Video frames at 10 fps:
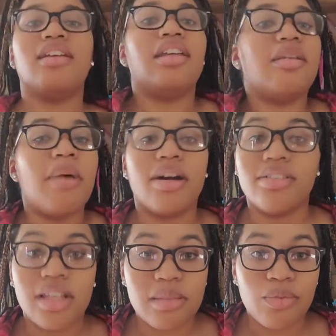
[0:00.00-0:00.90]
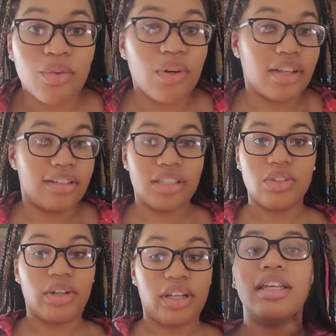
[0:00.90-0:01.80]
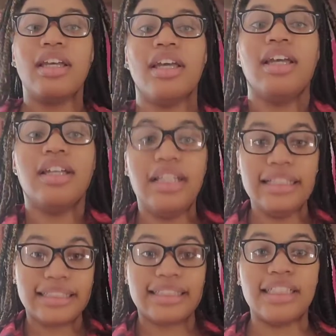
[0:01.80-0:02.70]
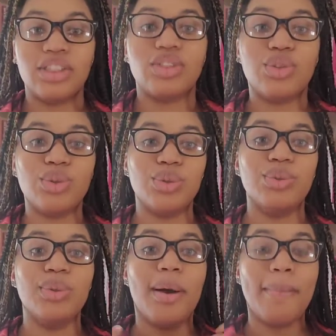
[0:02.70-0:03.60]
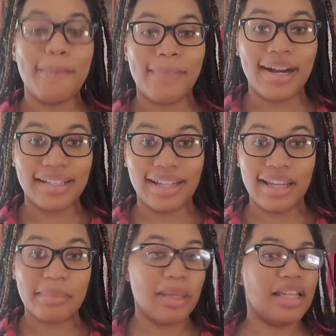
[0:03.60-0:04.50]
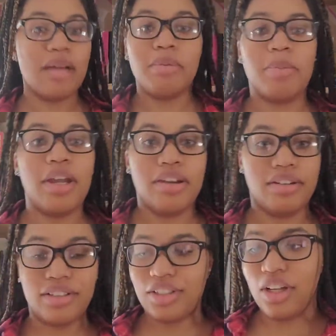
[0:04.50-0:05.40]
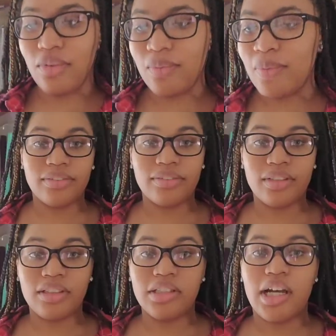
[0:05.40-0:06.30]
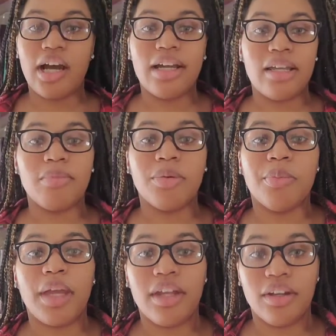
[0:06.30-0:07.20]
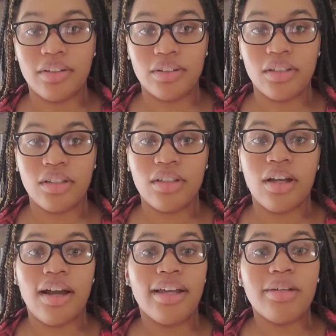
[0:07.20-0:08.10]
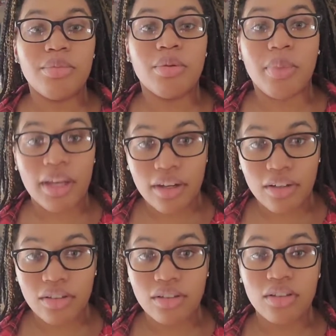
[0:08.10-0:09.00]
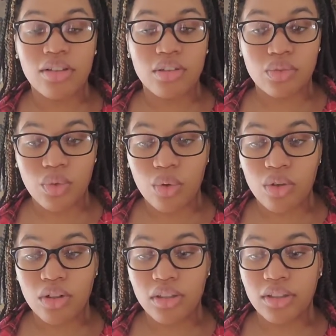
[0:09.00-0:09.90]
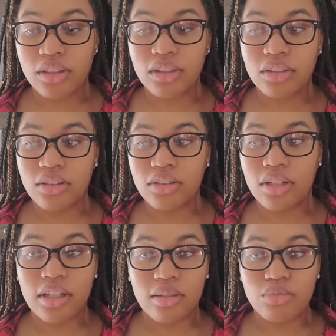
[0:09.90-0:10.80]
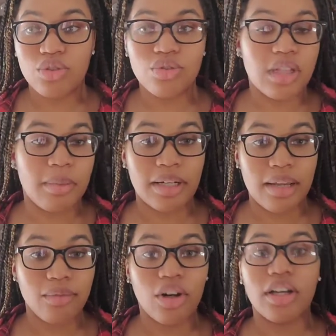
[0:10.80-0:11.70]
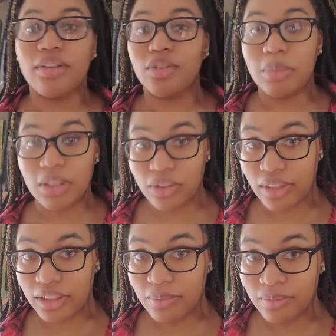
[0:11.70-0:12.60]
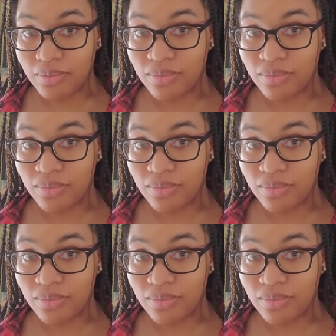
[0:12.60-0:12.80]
He apologized beforehand. That's great. He gets to my name, and I'm prepared, you know? I am prepared. I am prepared for him to say my name wrong and for me to correct him.